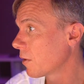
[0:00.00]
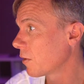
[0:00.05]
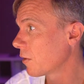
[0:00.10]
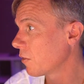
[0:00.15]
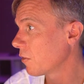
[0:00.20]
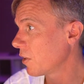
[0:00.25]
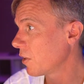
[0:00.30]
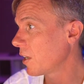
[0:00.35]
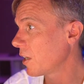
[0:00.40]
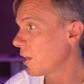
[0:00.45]

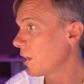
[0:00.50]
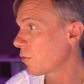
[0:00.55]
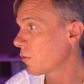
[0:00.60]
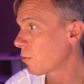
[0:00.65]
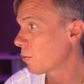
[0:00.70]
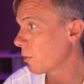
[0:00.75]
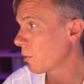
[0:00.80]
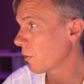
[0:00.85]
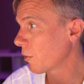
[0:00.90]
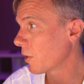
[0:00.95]
DNS
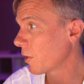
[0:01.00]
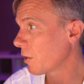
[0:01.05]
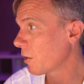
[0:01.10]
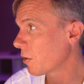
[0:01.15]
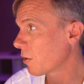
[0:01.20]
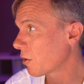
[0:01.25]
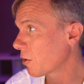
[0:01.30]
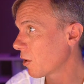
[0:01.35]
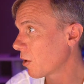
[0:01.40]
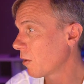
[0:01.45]
query
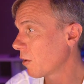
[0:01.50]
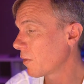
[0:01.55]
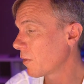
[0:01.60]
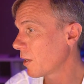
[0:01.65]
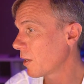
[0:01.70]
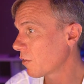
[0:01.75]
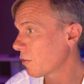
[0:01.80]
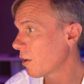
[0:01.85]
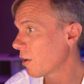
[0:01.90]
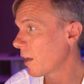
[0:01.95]
of the
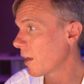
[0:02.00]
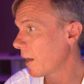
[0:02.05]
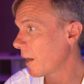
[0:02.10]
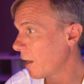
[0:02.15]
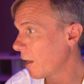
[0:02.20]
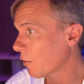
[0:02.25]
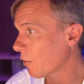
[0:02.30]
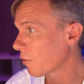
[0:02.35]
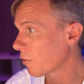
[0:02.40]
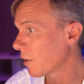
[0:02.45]
entire
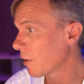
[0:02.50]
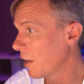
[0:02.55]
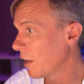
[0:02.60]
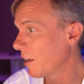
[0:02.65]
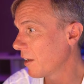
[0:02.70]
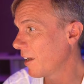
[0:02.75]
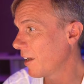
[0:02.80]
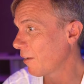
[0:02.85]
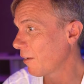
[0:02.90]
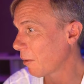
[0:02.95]
house.
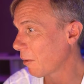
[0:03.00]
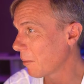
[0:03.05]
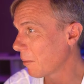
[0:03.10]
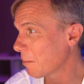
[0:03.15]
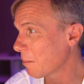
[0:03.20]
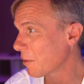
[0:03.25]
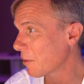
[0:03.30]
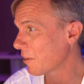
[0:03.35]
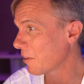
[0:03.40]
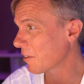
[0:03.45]

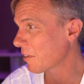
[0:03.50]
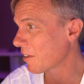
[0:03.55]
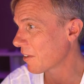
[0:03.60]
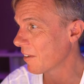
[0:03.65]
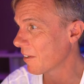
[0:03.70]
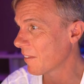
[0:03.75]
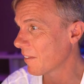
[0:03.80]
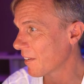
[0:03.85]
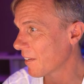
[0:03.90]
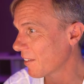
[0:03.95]

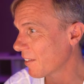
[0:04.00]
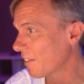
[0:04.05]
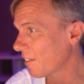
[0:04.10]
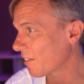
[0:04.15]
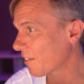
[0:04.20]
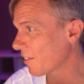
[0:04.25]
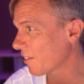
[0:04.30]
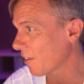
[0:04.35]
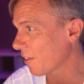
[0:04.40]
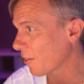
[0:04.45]
haveibeenpwned.com. I guess
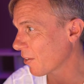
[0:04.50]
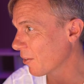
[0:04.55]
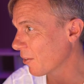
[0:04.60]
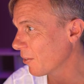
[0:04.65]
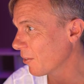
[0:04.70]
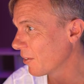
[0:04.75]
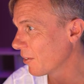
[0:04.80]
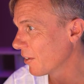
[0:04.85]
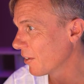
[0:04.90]
that's kind of cool.